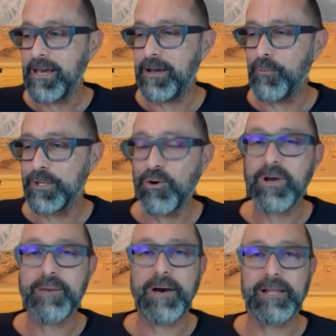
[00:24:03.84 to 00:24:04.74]
we're
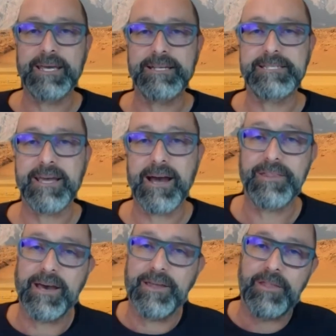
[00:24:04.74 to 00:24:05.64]
talking about leaders here.
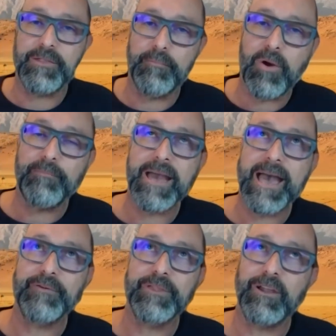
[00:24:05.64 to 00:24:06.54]
The problem I
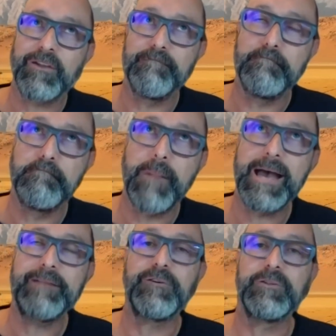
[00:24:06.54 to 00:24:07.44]
have with a lot of
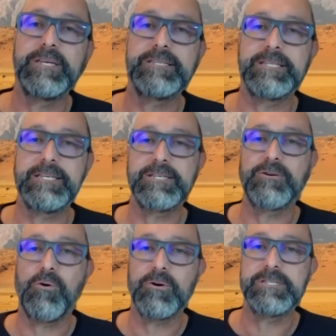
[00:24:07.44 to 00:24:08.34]
mindfulness
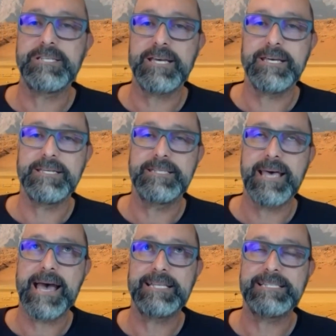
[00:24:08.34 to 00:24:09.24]
discourse is
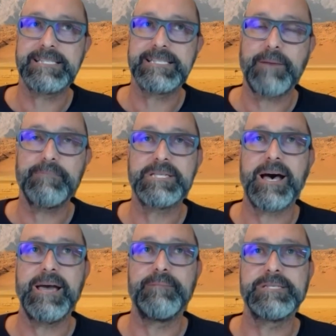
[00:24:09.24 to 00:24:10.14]
that
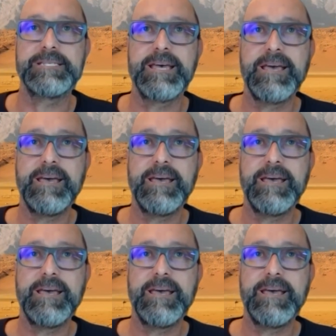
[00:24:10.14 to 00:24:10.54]
sometimes